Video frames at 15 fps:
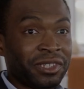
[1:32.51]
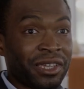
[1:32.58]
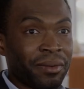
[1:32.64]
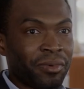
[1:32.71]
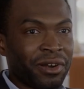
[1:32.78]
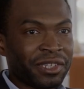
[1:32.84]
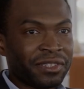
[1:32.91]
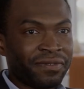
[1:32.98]
share
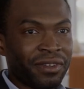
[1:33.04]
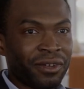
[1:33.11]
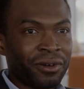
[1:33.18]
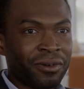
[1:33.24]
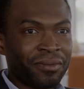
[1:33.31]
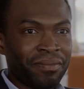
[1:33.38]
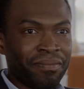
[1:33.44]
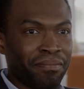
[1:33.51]
price
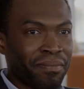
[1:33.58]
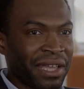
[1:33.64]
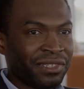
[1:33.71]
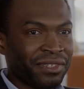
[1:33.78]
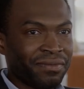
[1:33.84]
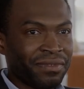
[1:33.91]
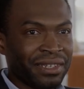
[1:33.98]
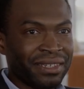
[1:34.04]
fell
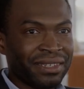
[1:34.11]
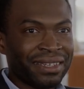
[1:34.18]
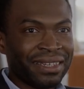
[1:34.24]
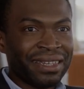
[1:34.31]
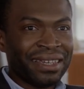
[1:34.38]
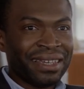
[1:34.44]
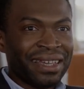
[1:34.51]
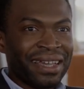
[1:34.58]
massively,
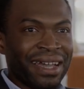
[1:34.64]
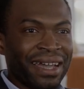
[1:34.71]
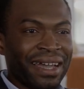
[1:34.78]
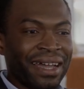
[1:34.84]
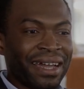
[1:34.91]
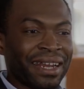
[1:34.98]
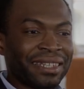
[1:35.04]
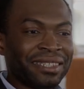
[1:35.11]

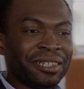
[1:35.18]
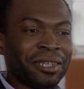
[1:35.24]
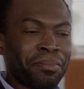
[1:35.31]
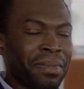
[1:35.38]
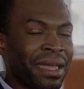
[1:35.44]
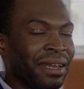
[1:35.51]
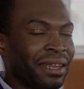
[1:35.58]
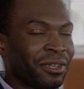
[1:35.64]
and I did it
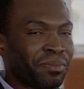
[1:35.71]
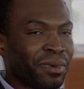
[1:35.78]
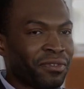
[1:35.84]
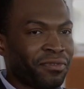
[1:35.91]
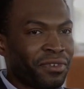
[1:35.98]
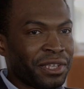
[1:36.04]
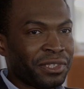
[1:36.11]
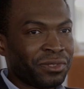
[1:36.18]
mainly because my
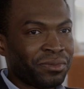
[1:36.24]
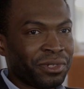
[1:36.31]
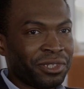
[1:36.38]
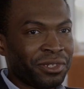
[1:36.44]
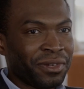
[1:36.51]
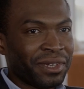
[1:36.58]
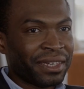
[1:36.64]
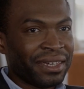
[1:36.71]
friends were
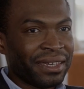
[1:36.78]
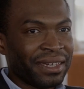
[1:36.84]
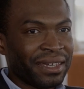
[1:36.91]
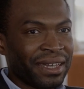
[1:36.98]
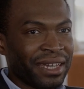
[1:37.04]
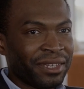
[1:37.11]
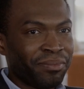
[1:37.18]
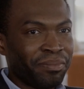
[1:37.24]
doing it.
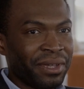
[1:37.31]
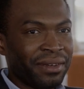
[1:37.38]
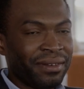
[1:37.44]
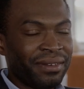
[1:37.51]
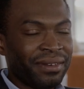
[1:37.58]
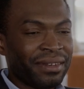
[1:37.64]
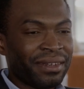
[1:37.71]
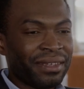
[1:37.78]
I'd
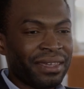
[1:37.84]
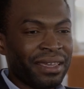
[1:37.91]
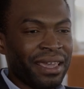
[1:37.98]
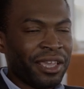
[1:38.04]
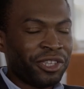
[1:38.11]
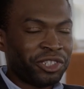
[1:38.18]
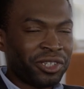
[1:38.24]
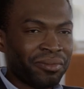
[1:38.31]
been
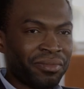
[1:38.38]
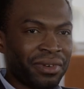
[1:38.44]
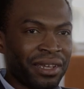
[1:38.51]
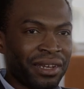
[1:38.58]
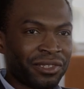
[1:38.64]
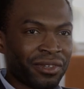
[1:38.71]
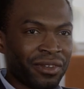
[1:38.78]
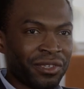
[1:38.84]
itching
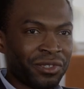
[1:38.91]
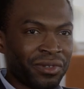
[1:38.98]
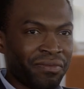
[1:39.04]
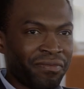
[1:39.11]
really to go into